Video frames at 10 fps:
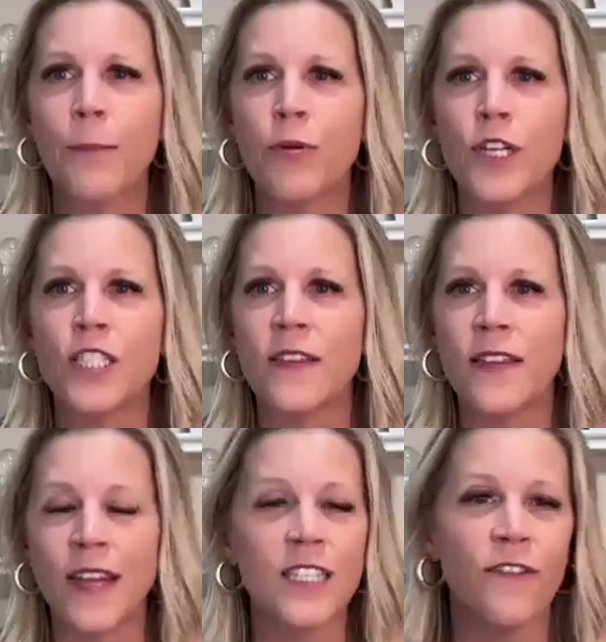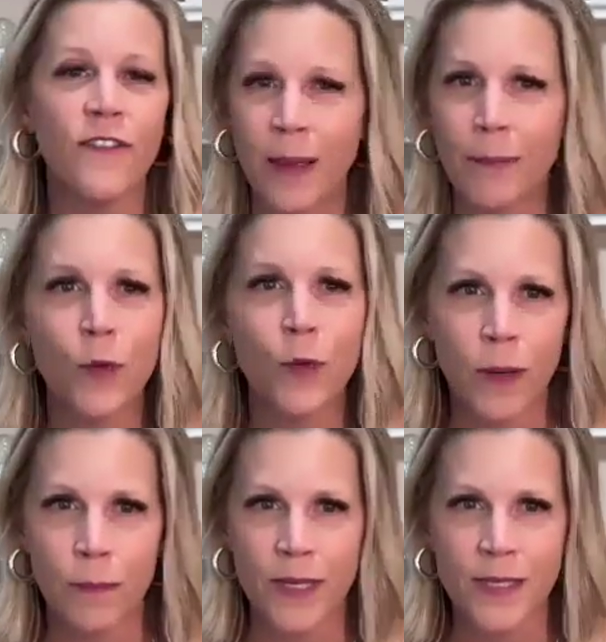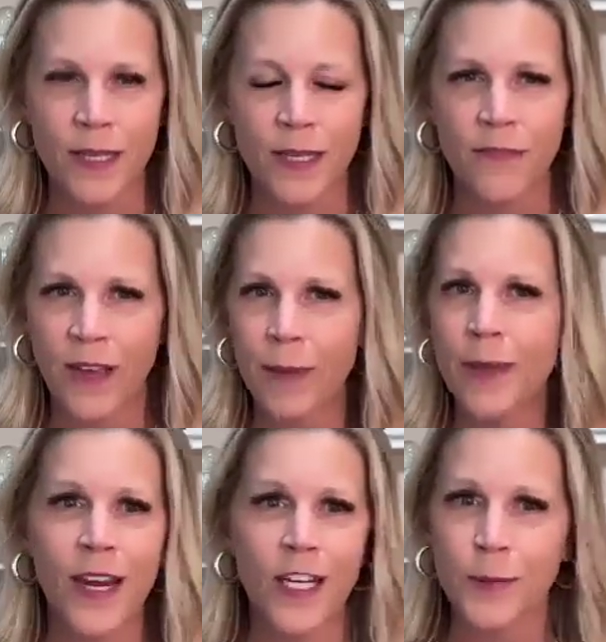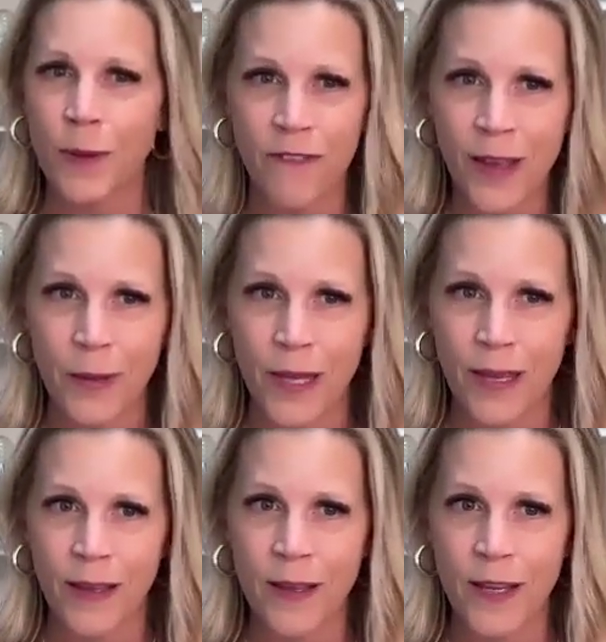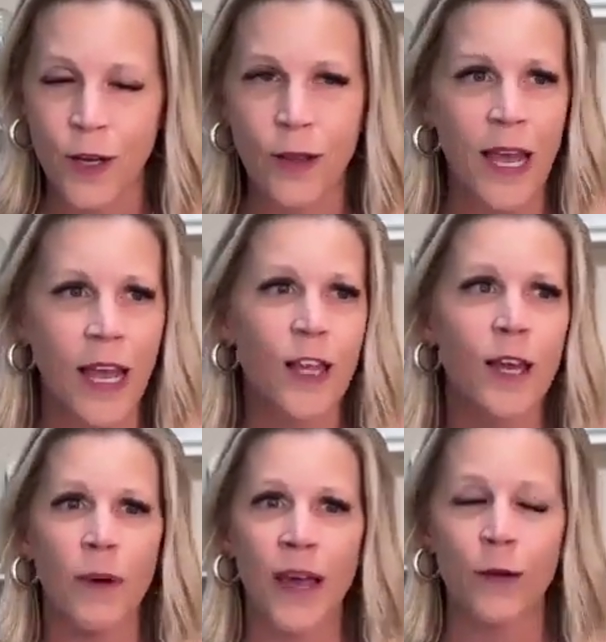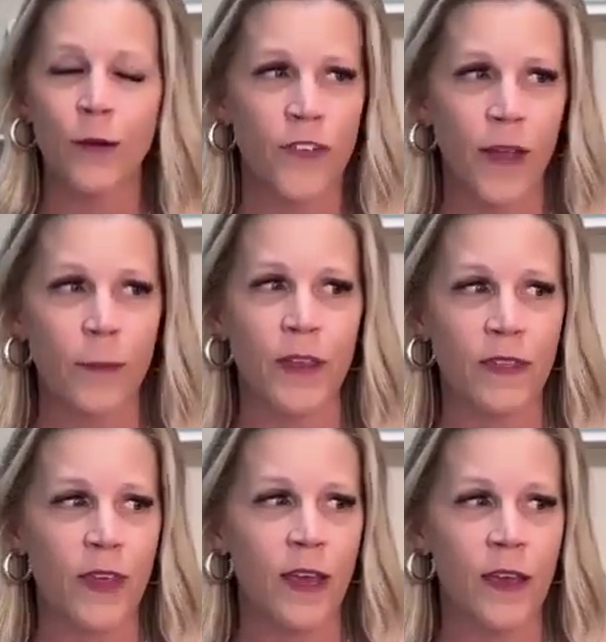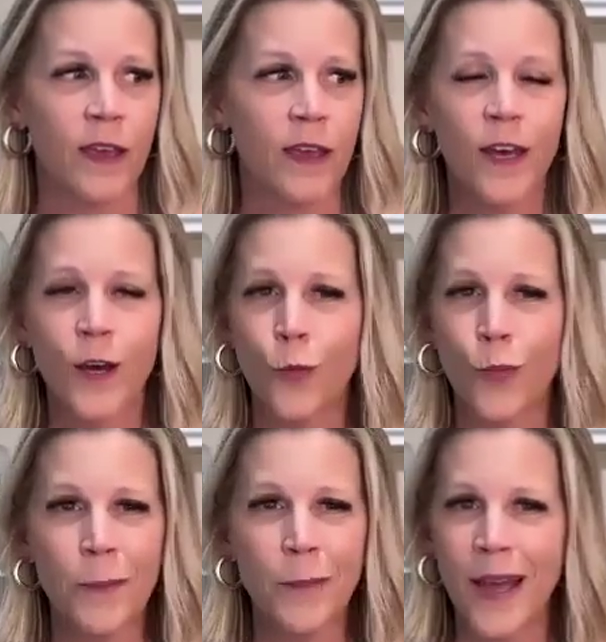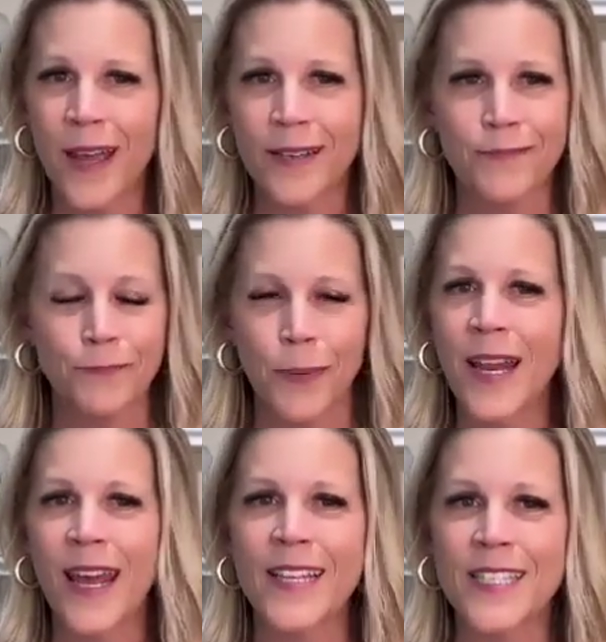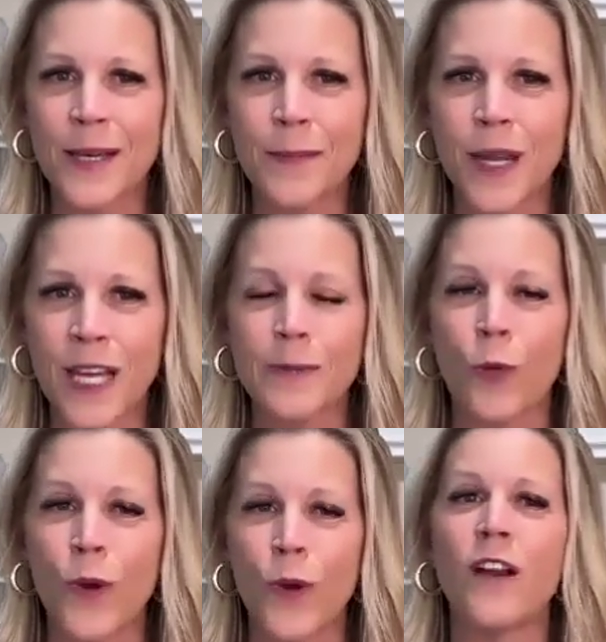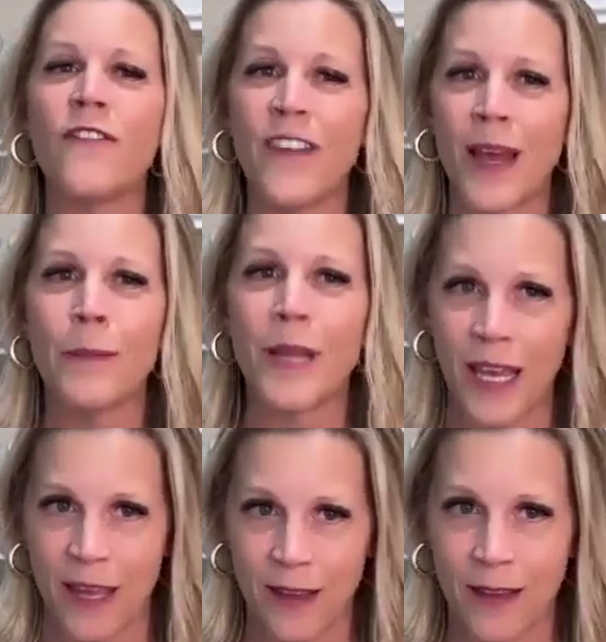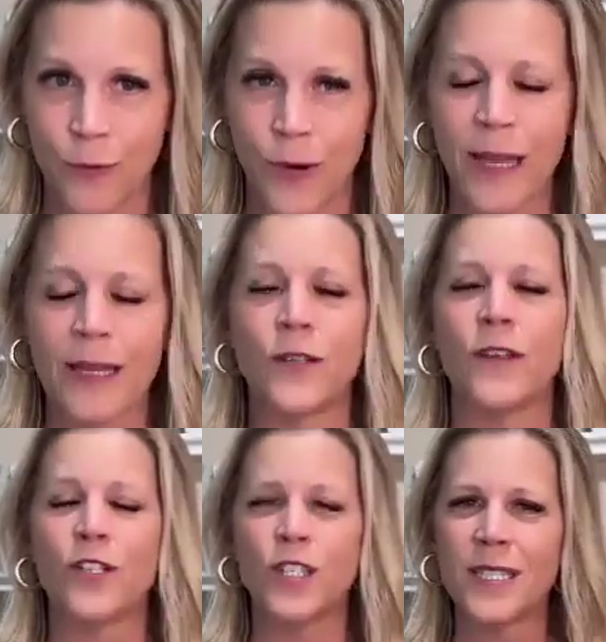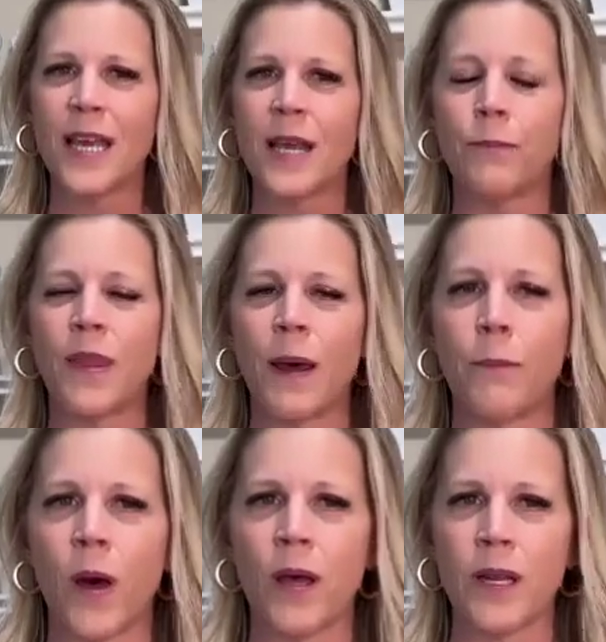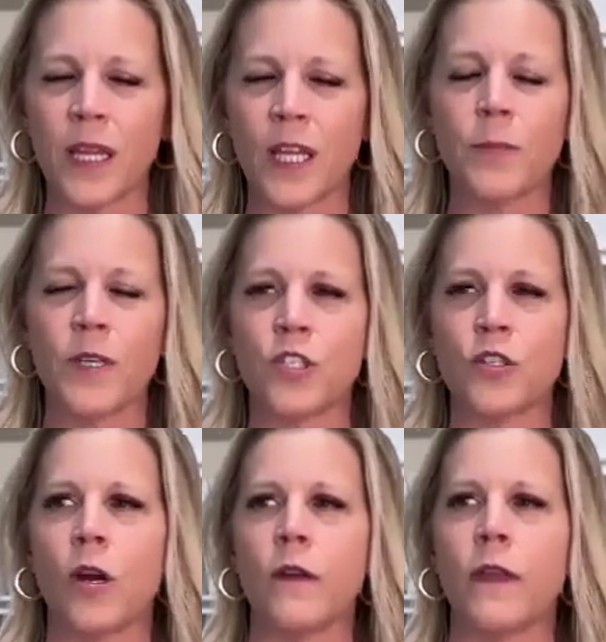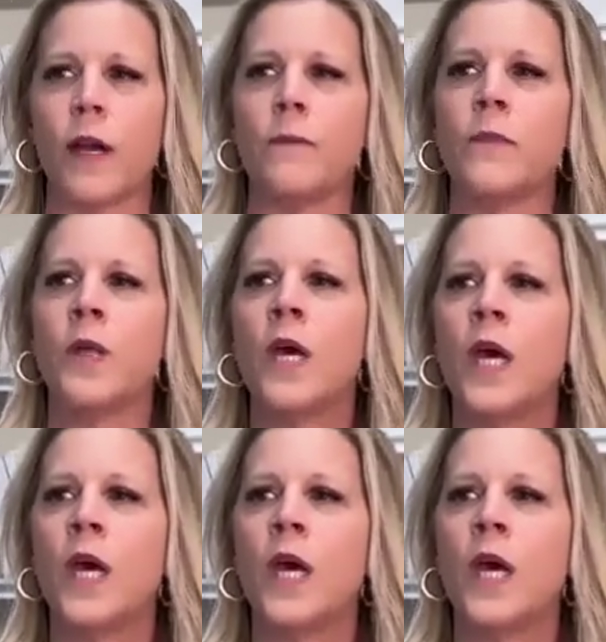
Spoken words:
I appreciate that it's a family run business. Family cares about family. You know, like I look at my own family and think we might butt heads sometimes, but we are family, right? So there's just that bond a little bit stronger there.